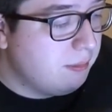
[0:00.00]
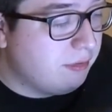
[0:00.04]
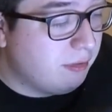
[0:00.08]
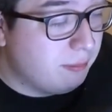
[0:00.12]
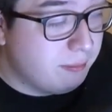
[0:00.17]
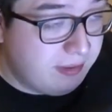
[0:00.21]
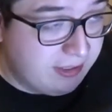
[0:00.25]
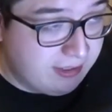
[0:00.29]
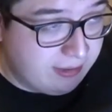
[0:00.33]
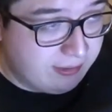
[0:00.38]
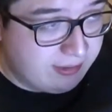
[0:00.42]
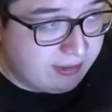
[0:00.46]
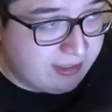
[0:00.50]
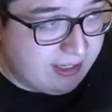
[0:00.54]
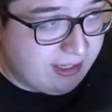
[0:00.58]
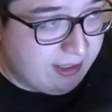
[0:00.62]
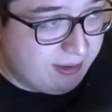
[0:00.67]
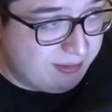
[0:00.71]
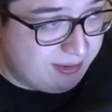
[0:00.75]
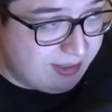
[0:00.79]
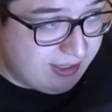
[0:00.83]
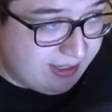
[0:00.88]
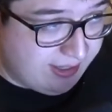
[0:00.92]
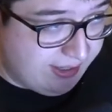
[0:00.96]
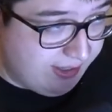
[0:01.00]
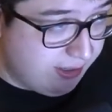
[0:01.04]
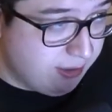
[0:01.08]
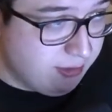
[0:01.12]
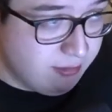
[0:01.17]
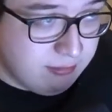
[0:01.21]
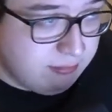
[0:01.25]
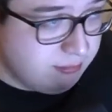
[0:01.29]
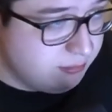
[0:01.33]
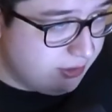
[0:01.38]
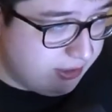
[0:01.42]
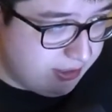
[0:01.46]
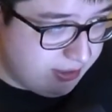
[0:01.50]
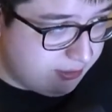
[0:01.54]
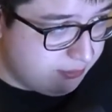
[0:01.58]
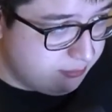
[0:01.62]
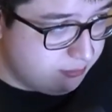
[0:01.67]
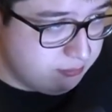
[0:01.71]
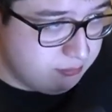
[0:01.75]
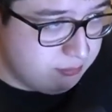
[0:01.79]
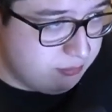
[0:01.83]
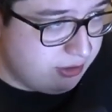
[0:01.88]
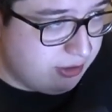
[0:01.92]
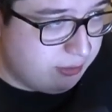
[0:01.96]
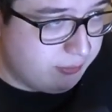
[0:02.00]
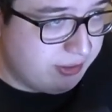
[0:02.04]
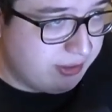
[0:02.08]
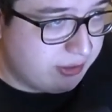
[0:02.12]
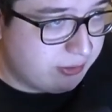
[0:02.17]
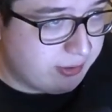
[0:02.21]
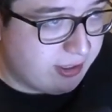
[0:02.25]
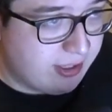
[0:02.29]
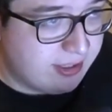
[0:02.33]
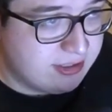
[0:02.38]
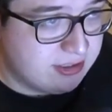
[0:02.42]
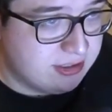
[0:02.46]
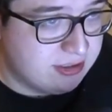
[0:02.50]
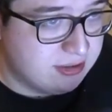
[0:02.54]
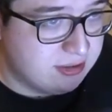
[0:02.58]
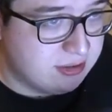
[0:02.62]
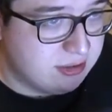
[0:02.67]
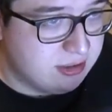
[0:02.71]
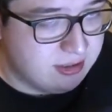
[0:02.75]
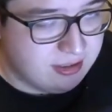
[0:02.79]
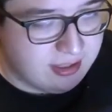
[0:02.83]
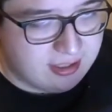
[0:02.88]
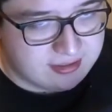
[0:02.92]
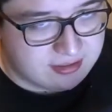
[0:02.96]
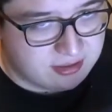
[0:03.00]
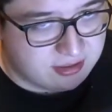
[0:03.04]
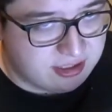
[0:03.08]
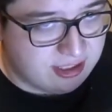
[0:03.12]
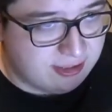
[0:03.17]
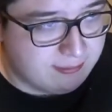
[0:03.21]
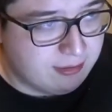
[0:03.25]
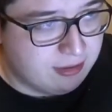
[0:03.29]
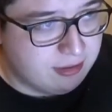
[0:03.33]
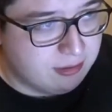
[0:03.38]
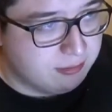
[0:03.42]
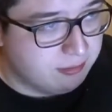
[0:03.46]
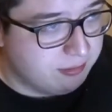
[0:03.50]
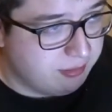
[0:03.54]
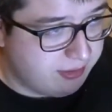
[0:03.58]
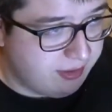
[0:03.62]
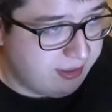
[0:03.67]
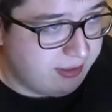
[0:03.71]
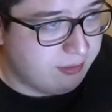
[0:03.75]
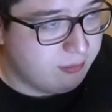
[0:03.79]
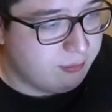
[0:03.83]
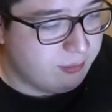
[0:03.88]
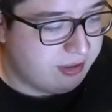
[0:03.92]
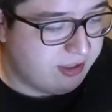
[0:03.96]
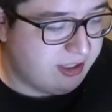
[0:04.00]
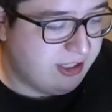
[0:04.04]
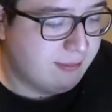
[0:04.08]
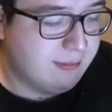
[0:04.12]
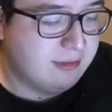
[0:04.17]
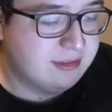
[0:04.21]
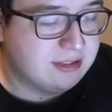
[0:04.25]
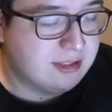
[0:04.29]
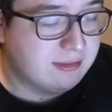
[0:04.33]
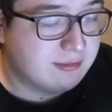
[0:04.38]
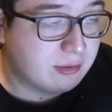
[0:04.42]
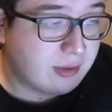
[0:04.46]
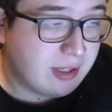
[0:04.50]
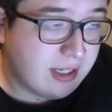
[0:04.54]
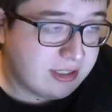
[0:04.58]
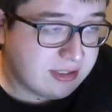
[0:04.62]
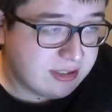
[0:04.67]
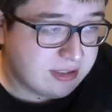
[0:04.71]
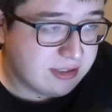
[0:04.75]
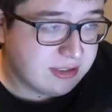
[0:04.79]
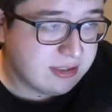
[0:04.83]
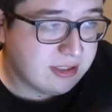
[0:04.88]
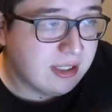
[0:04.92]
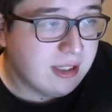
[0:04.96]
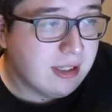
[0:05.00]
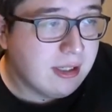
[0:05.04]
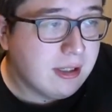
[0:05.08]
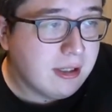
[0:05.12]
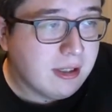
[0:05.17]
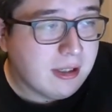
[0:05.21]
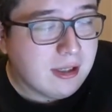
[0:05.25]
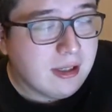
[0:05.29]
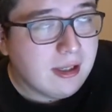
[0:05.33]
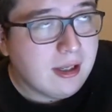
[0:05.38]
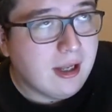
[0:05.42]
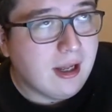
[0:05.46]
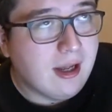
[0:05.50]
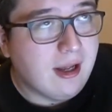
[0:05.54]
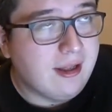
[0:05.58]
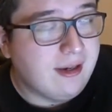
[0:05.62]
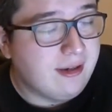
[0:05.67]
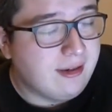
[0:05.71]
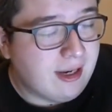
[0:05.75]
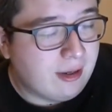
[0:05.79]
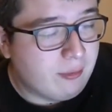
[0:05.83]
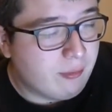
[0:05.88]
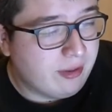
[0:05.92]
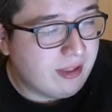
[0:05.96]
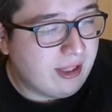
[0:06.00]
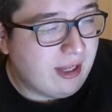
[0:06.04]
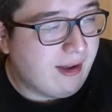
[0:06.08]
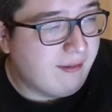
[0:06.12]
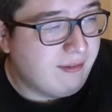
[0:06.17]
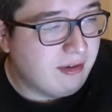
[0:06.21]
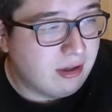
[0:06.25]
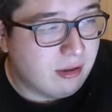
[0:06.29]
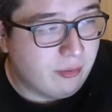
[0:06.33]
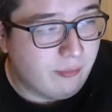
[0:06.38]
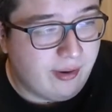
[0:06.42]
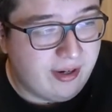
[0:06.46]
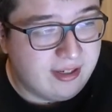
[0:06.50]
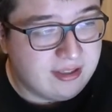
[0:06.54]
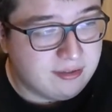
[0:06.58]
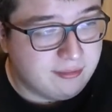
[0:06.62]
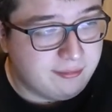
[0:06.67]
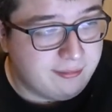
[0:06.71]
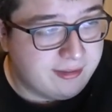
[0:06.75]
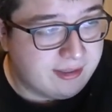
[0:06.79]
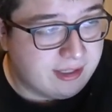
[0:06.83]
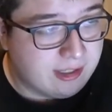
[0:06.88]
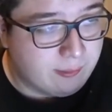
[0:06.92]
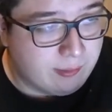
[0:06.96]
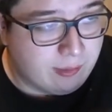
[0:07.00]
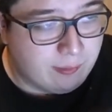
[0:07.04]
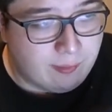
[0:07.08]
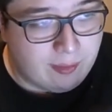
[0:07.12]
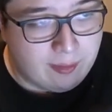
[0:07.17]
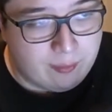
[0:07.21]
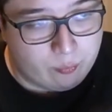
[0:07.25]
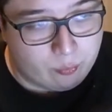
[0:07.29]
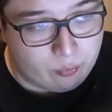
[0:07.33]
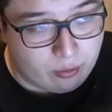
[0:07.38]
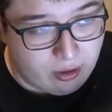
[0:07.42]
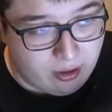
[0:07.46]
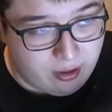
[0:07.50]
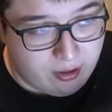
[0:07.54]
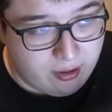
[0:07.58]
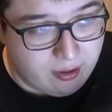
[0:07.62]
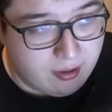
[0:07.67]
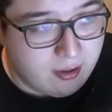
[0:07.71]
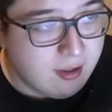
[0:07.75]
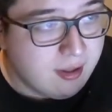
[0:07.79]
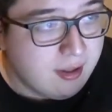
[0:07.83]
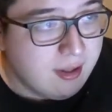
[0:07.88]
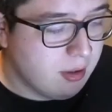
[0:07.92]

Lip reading: Pico.io dying. When it crashes, that's our demo thing. When our demo stuff crashes, not really having a way to figure out what went wrong.